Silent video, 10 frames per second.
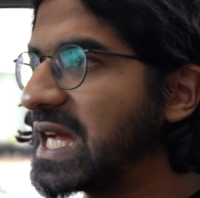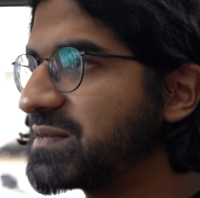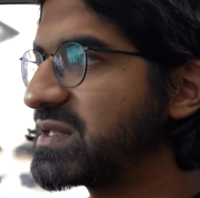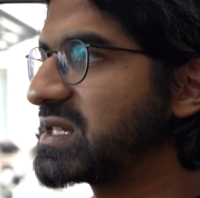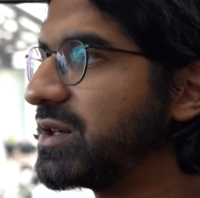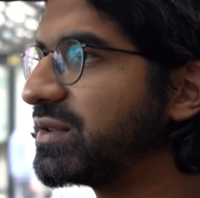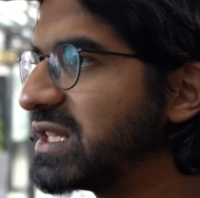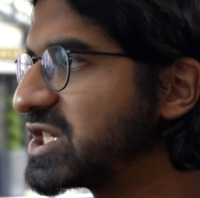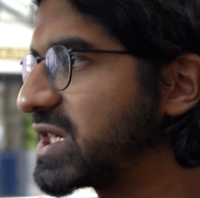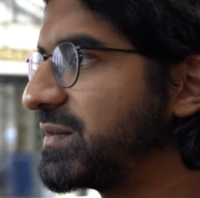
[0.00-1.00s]
As a result,
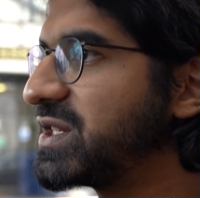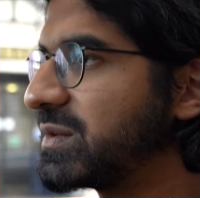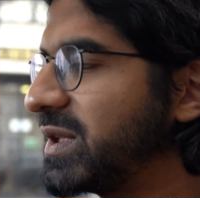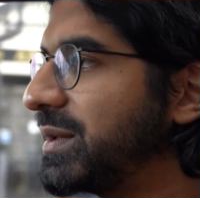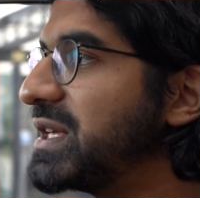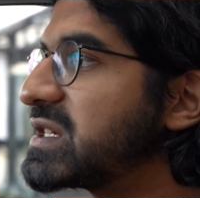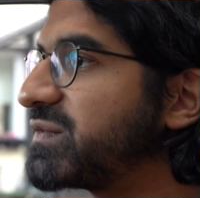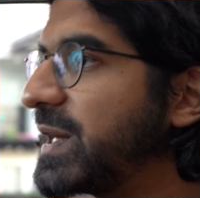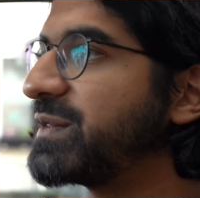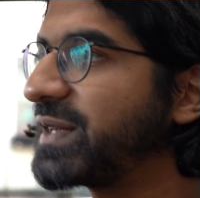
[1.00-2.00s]
this generation of BMW is
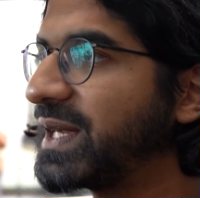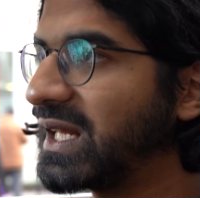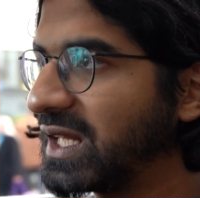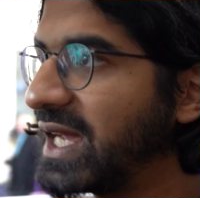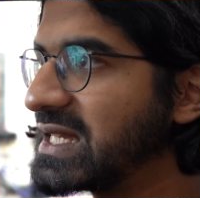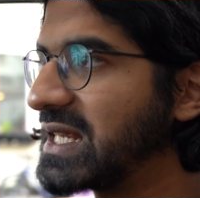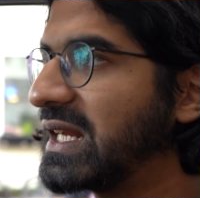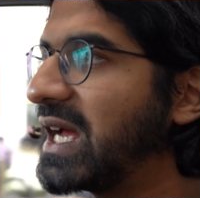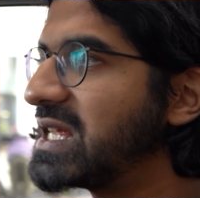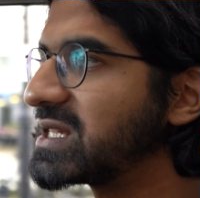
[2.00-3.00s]
very, very light and
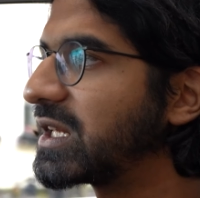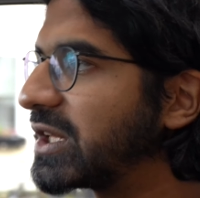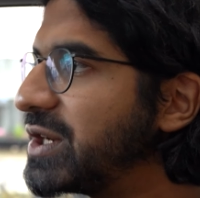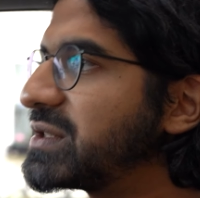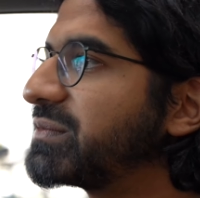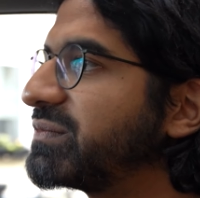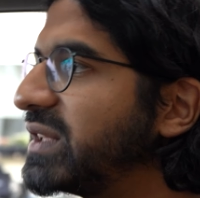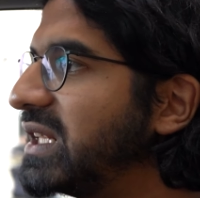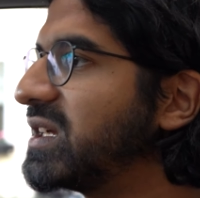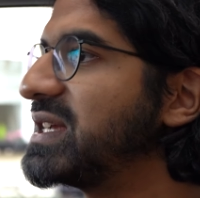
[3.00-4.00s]
has loads of
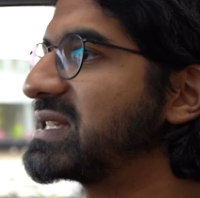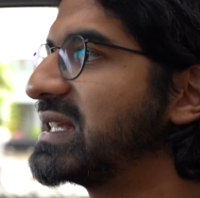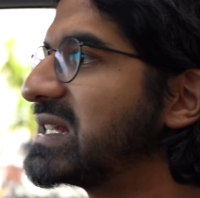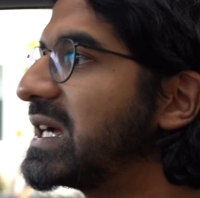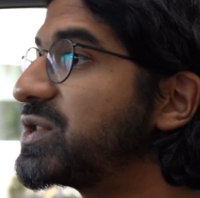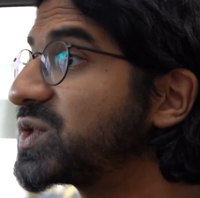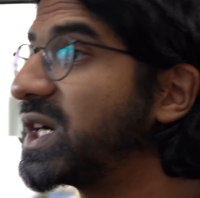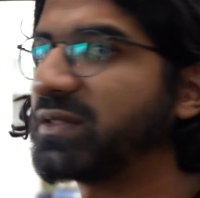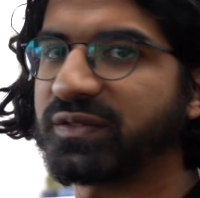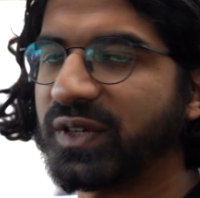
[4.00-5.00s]
really nice things that are
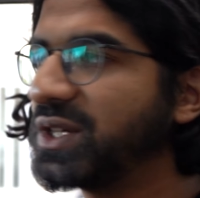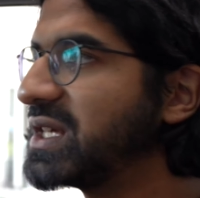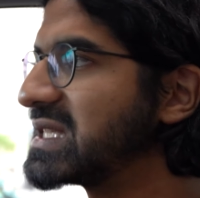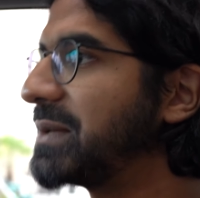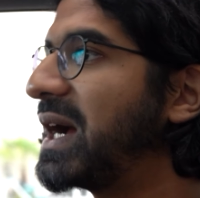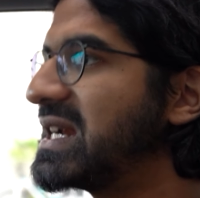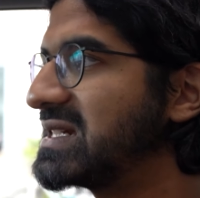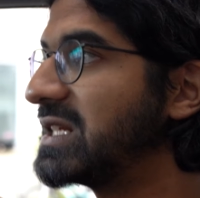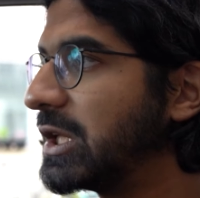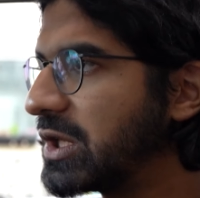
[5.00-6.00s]
driver-focused that were
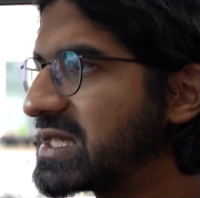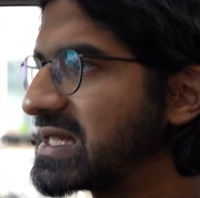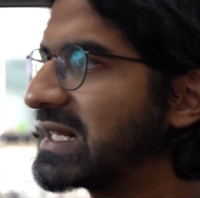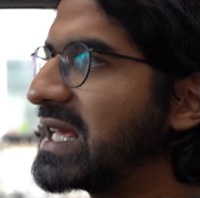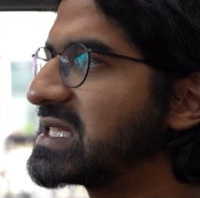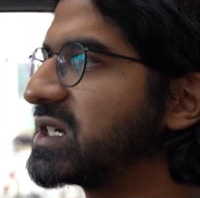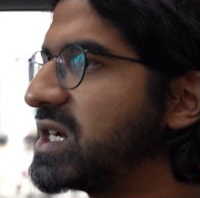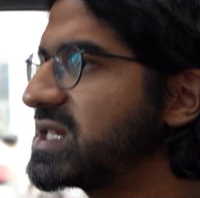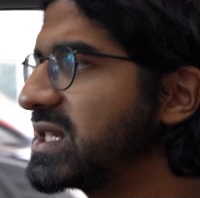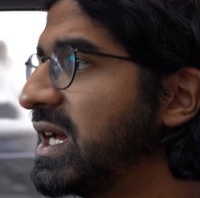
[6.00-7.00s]
actually lost in later
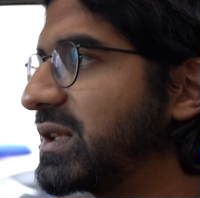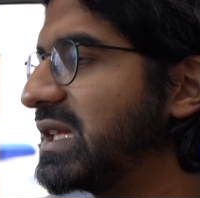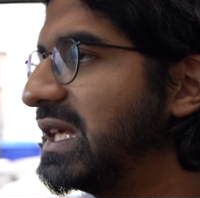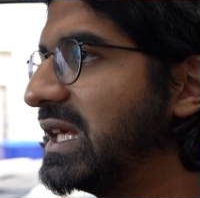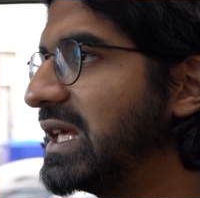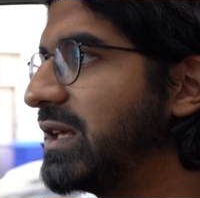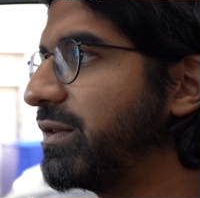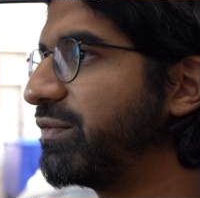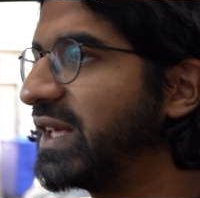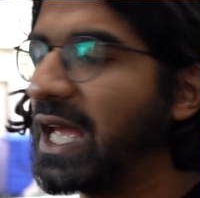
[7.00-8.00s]
cars. The
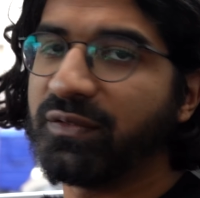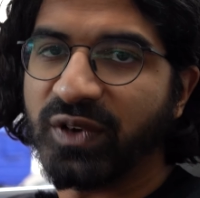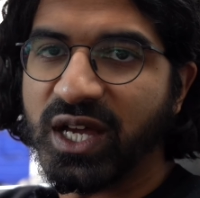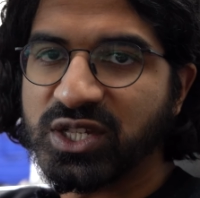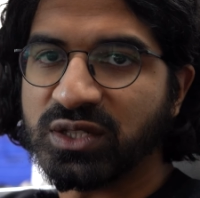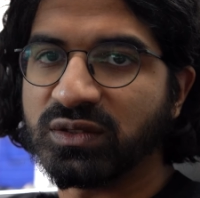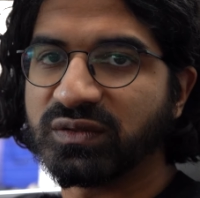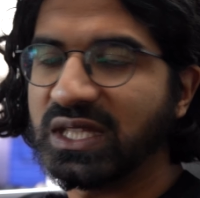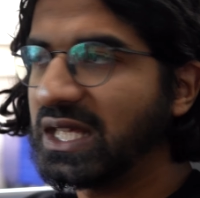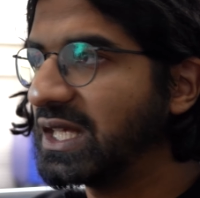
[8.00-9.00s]
V8 version of
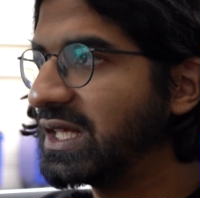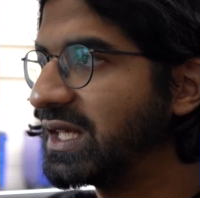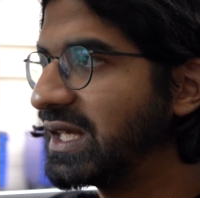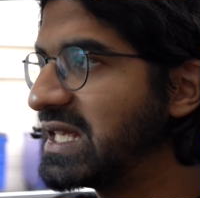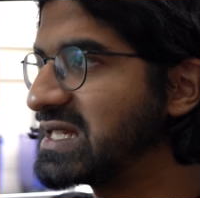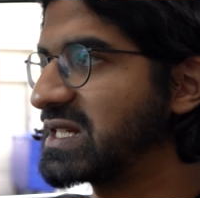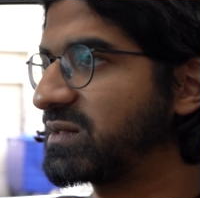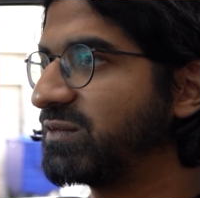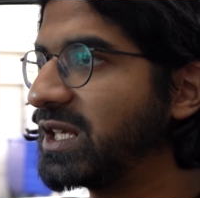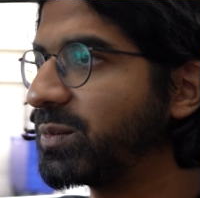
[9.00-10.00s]
the
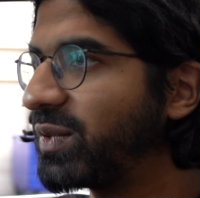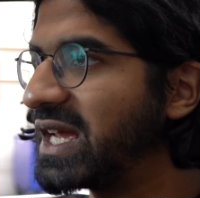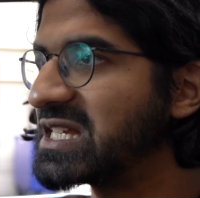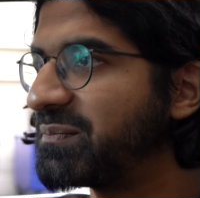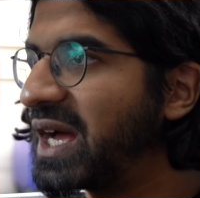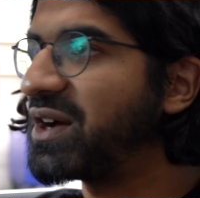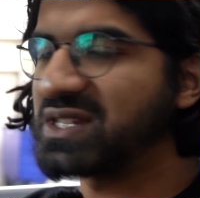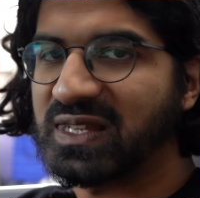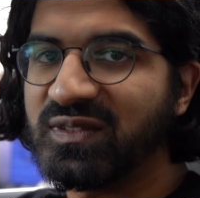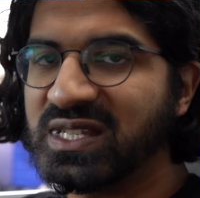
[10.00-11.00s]
E63 weighs about
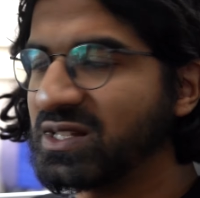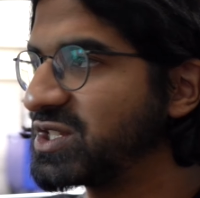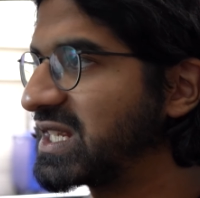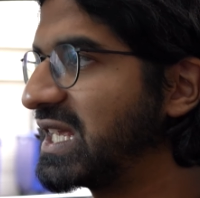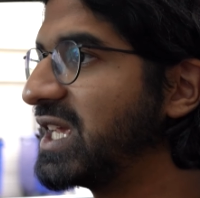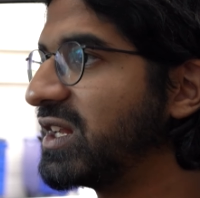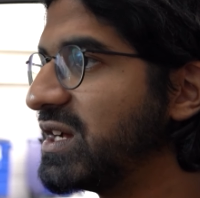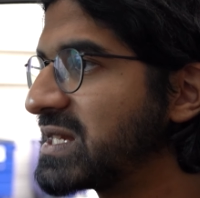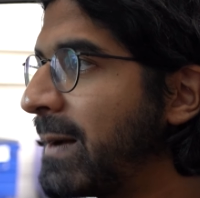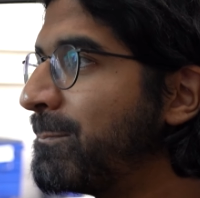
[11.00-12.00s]
1,700
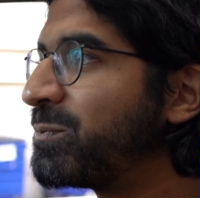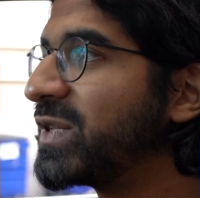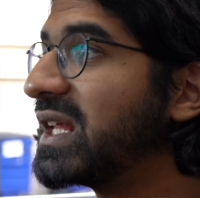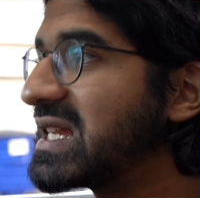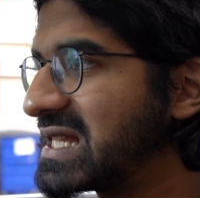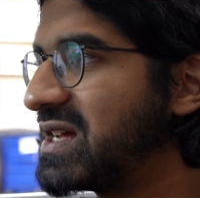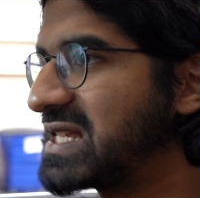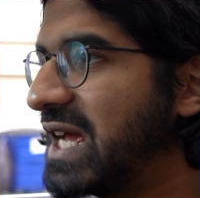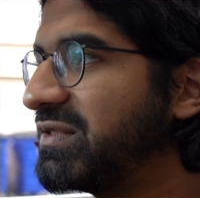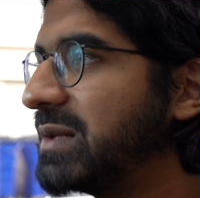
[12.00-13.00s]
kilos. That sounds
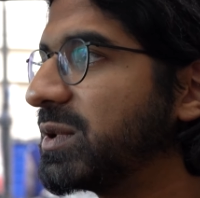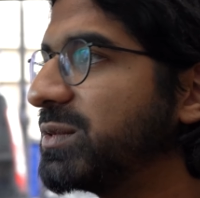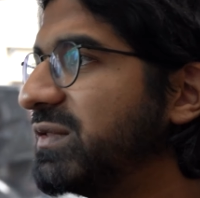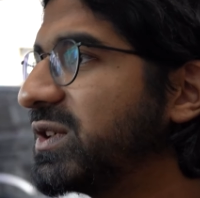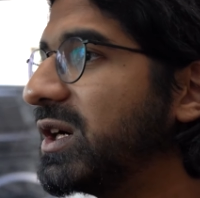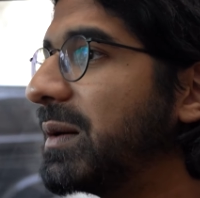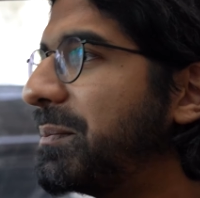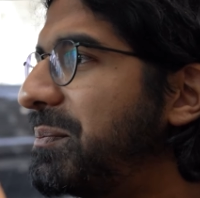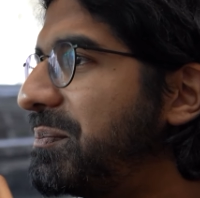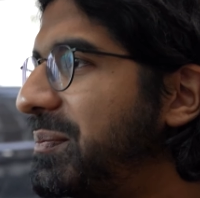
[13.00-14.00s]
heavy, but we've got a
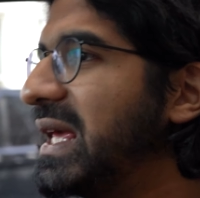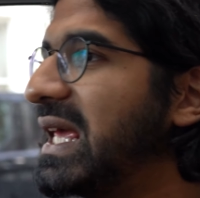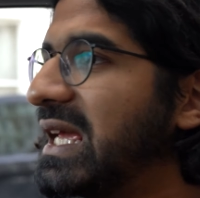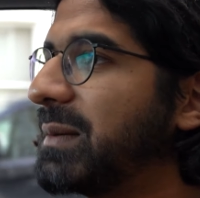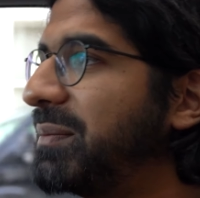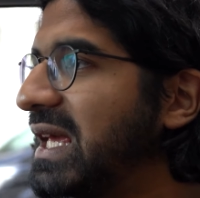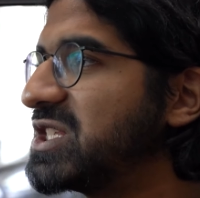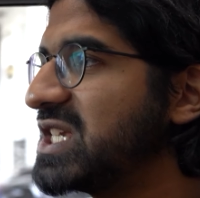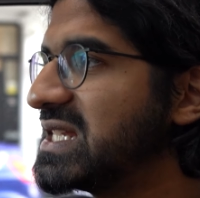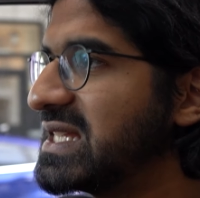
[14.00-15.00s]
big, big
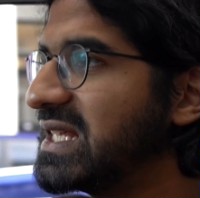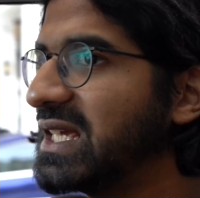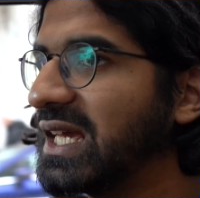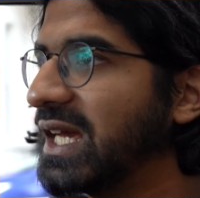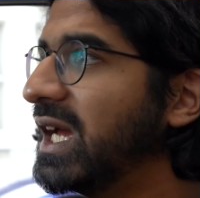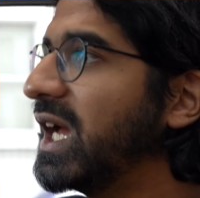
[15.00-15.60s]
GT here.